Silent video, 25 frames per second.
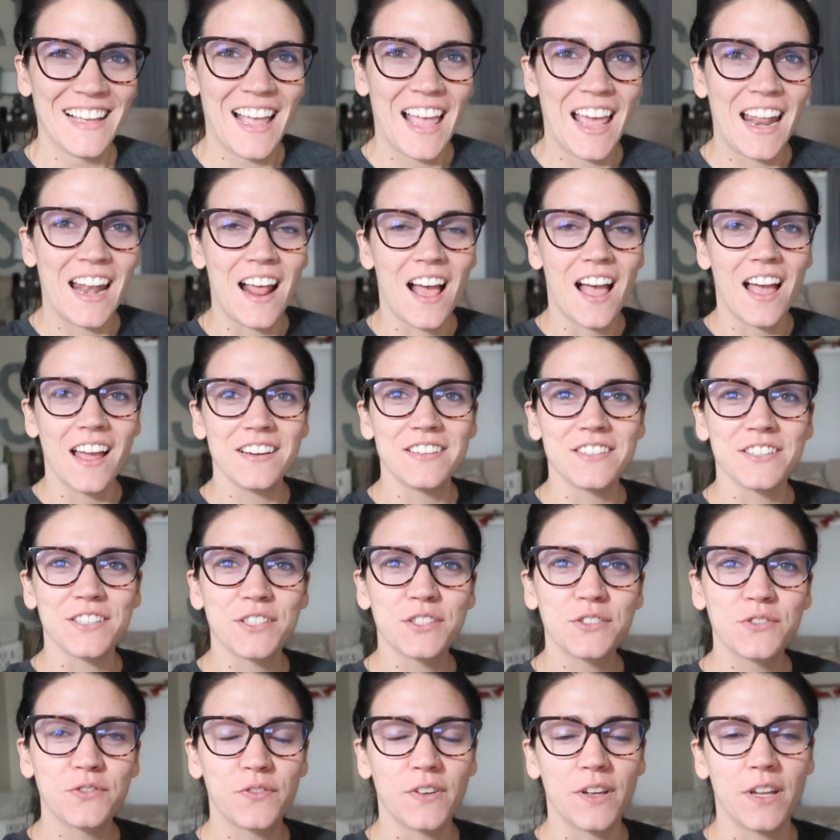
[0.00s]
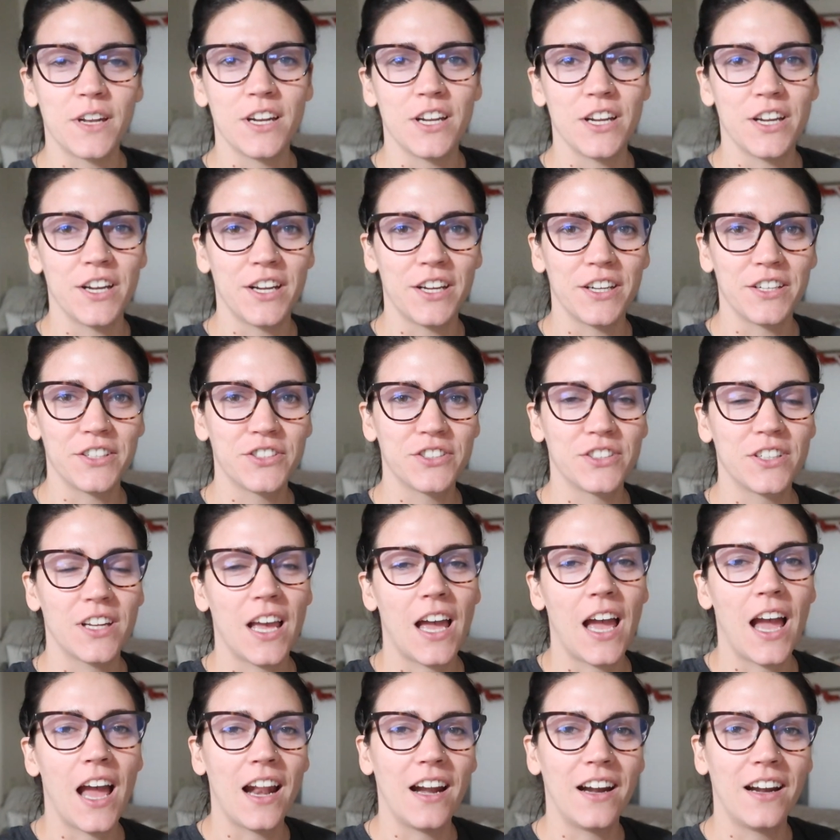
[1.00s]
And I just finished
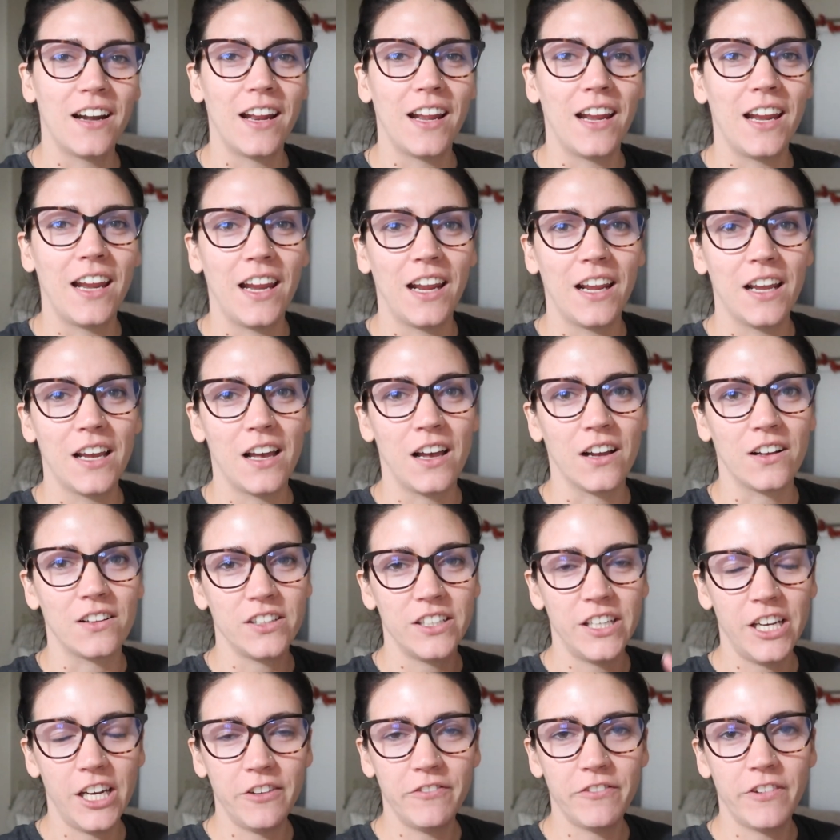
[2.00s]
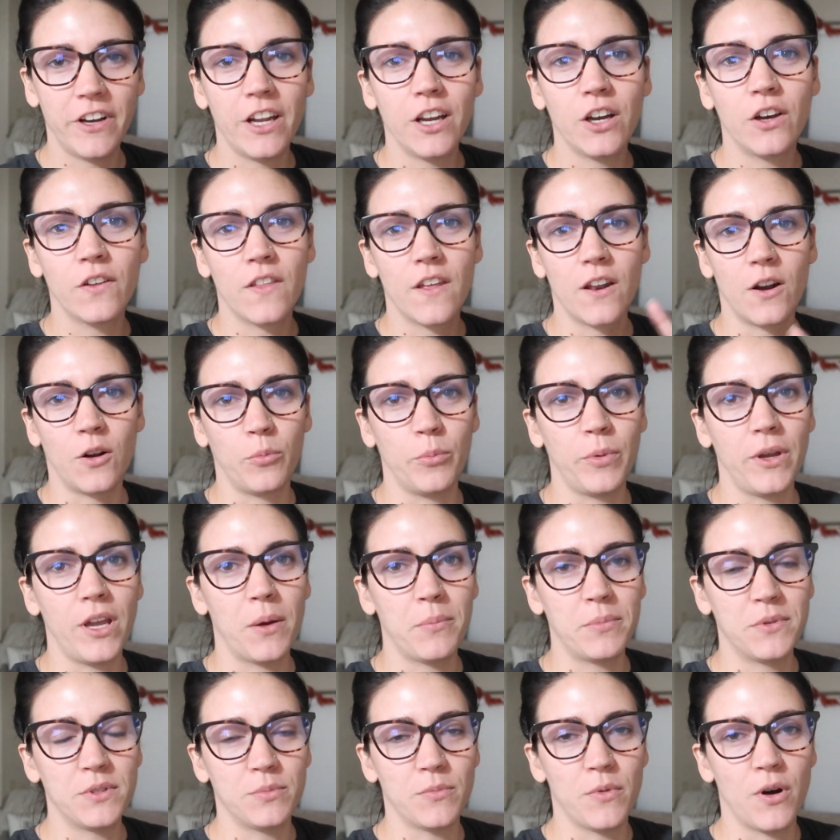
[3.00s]
editing a cleaning video that'll be
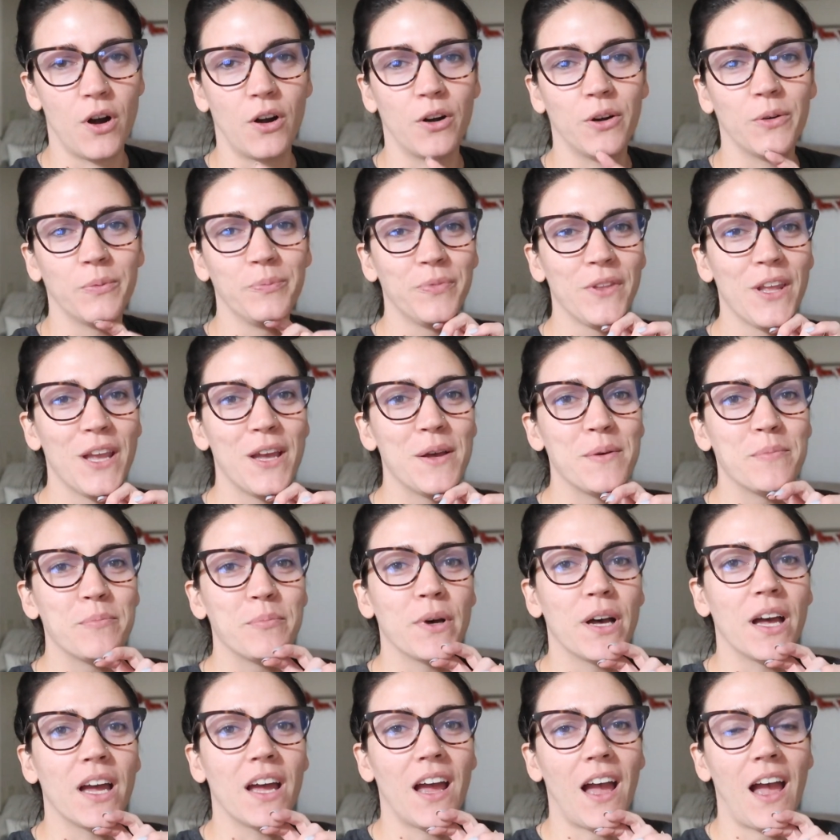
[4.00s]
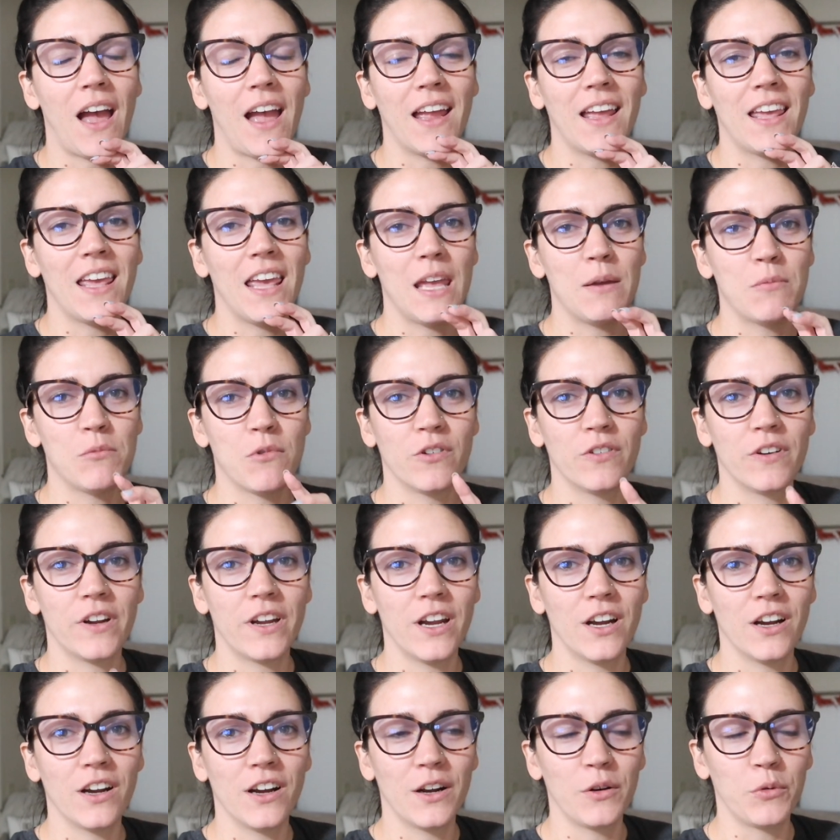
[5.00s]
up tomorrow. But I came over
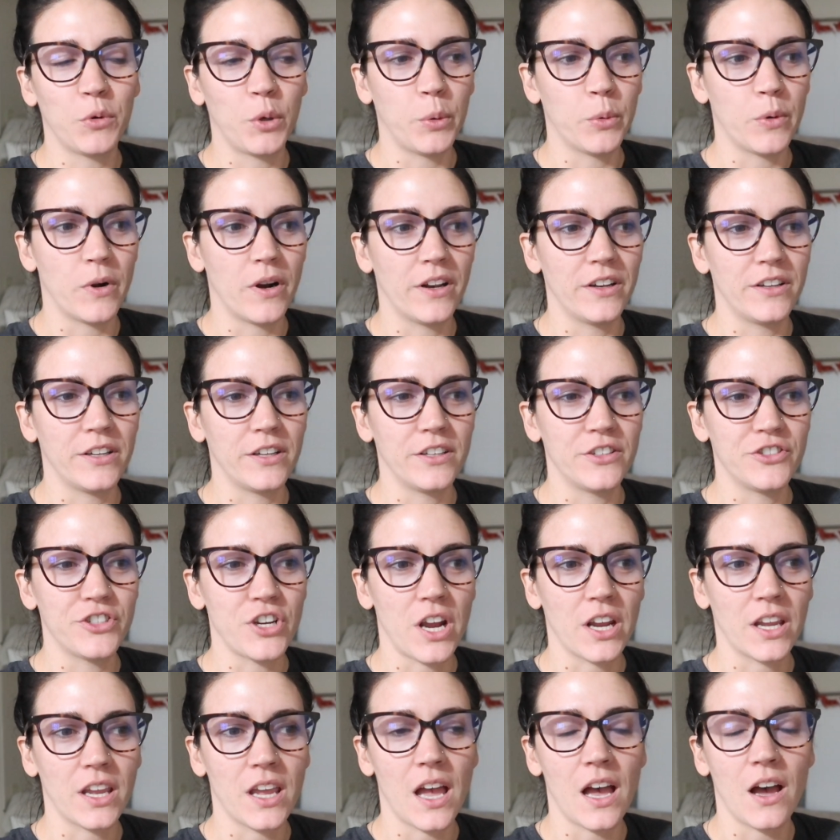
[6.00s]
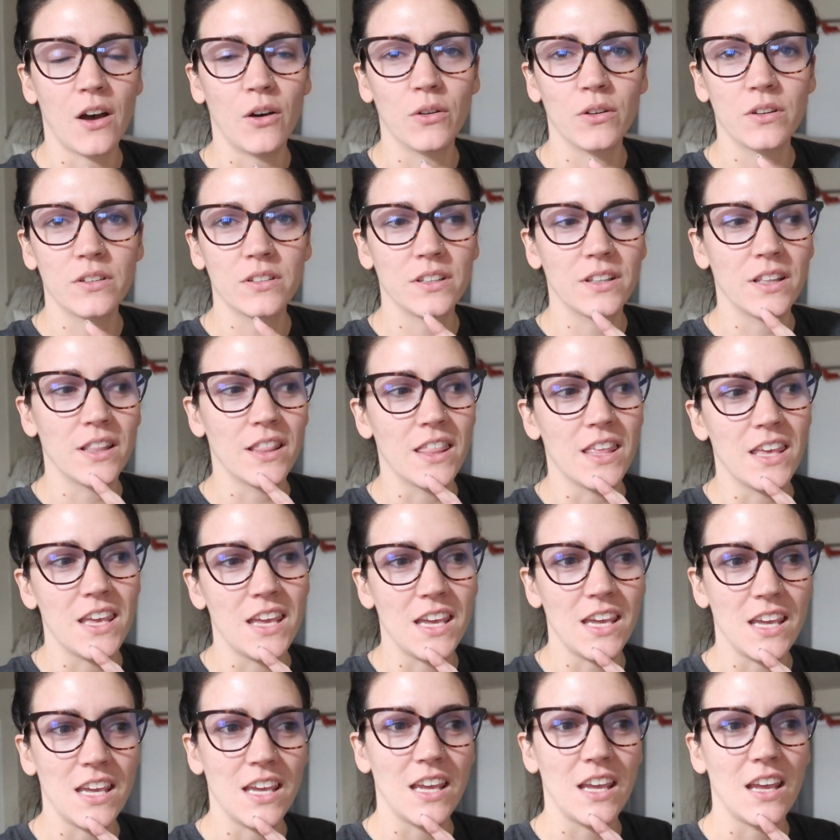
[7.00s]
here and we wanted to check out
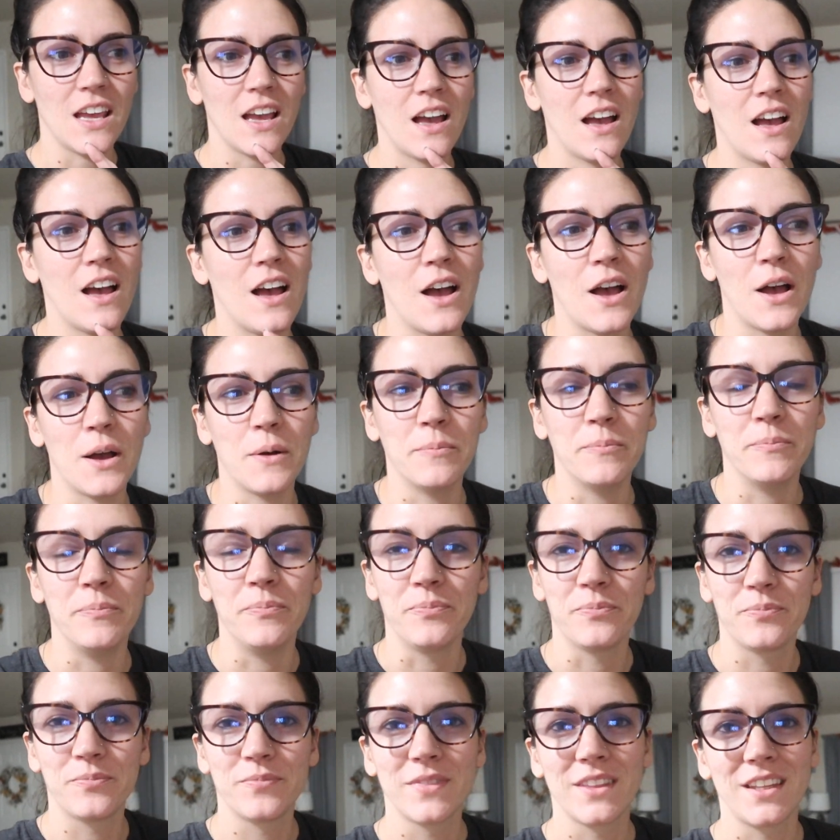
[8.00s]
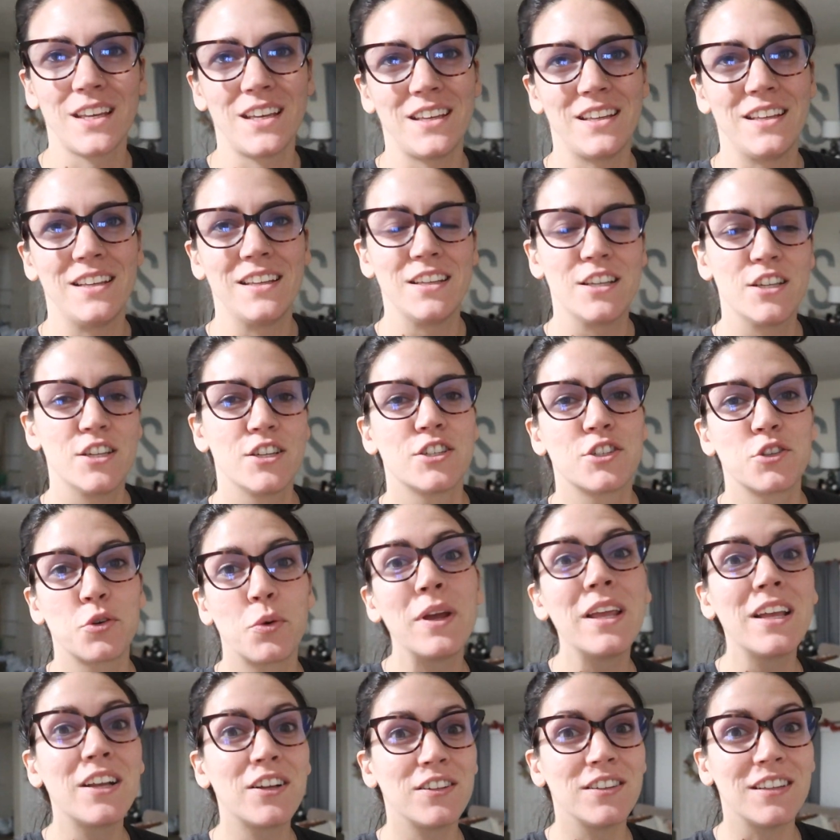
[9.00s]
the
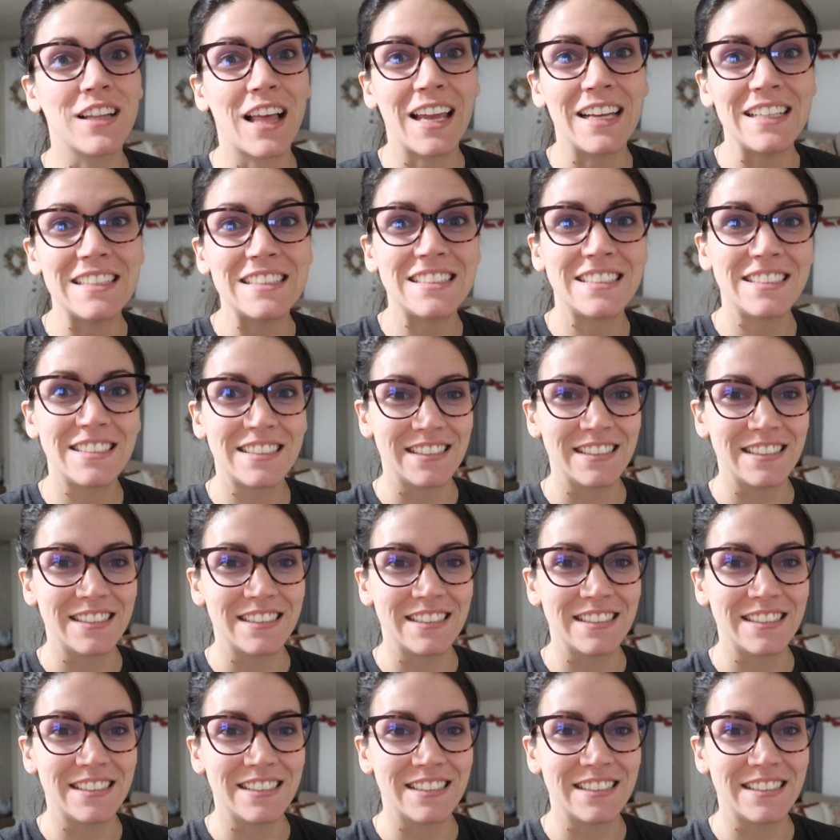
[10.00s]
twinkle lights.